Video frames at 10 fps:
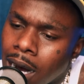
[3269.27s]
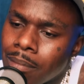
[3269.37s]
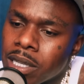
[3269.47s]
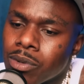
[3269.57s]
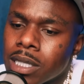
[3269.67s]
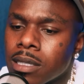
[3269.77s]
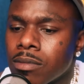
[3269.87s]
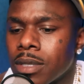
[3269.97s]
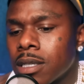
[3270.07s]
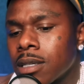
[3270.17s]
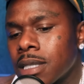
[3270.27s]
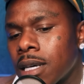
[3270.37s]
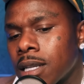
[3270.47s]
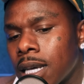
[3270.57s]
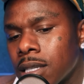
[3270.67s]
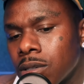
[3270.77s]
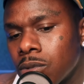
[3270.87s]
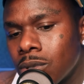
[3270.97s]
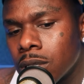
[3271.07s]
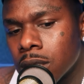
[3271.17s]
I mean, when it come down to like the
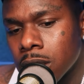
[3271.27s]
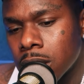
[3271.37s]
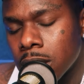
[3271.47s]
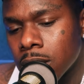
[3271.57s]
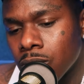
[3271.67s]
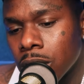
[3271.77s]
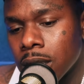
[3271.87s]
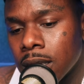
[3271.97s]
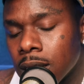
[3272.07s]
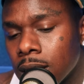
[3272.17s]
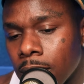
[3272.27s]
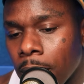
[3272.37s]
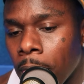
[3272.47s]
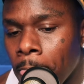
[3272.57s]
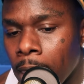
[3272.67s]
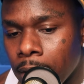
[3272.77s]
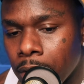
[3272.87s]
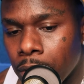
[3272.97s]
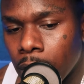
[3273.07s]
awards and shit, really, you know,